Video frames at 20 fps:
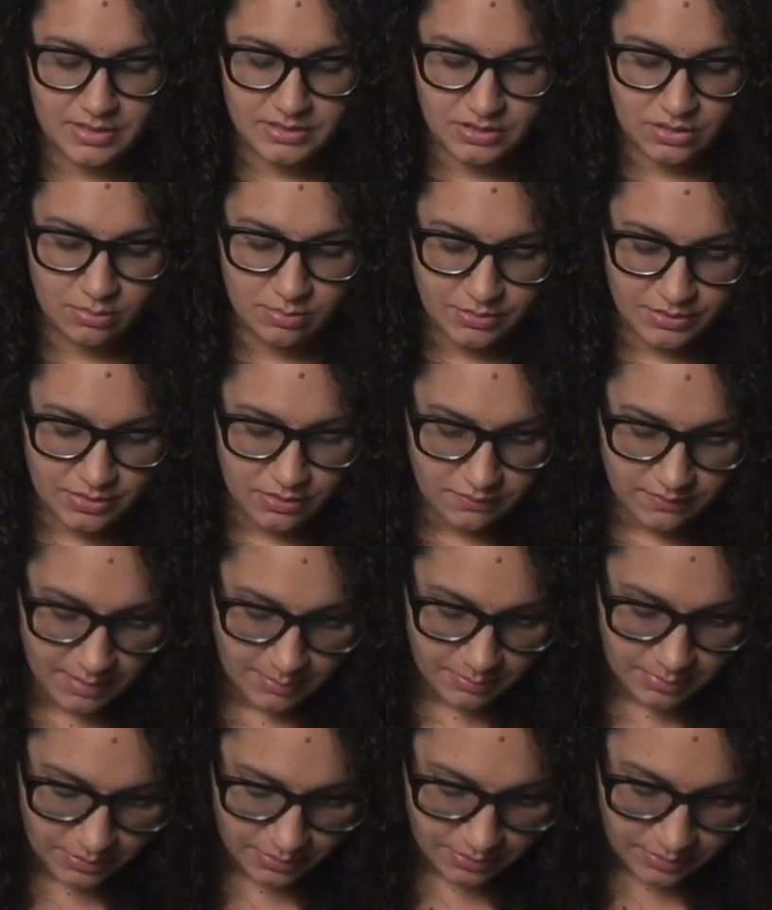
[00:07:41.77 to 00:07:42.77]
October, and
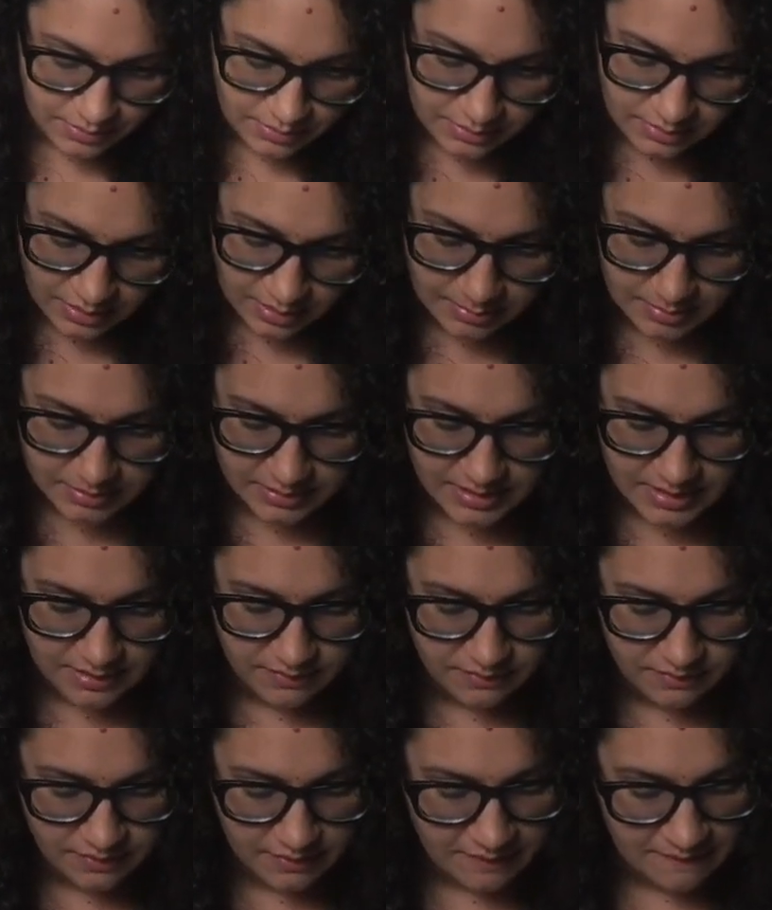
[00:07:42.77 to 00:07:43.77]
November, I
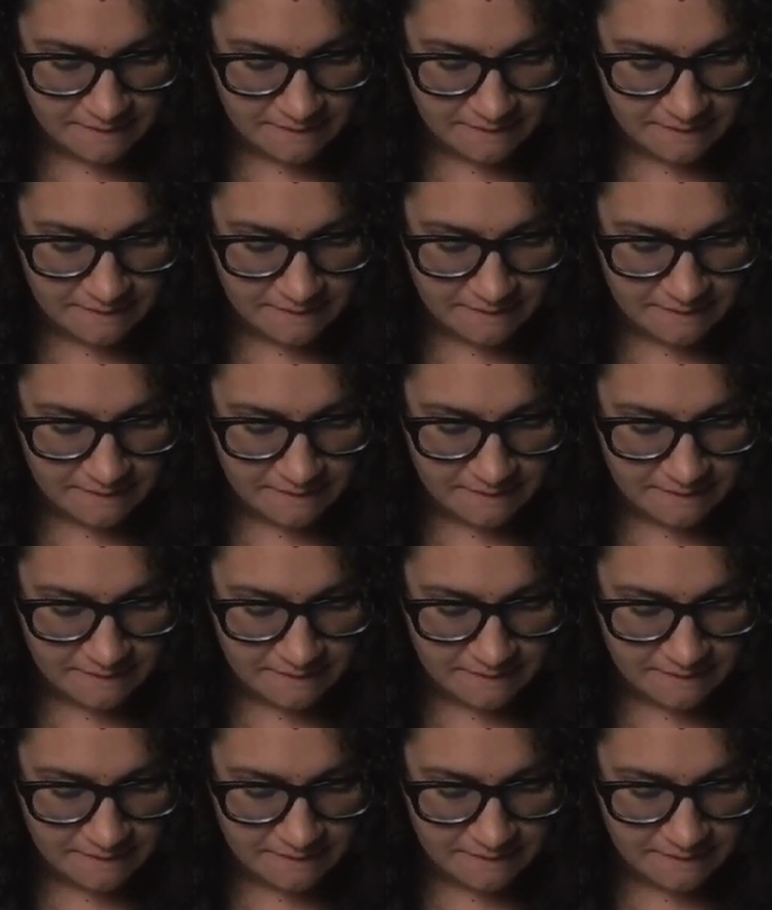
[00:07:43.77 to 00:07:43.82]
believe.